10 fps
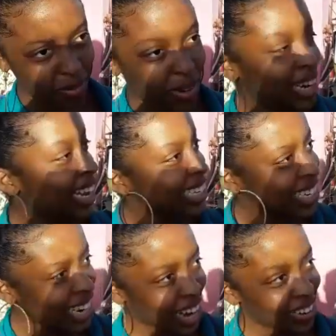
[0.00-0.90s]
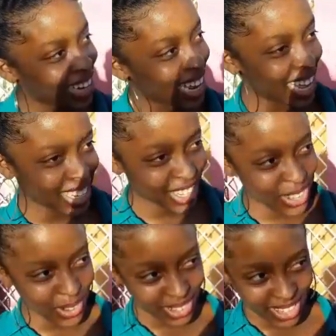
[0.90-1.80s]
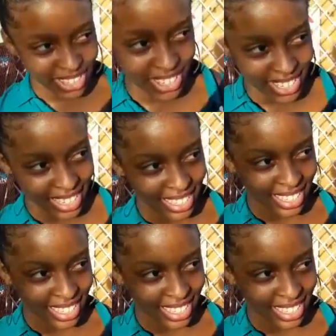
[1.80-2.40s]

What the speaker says: but that is not really an excuse to cheat,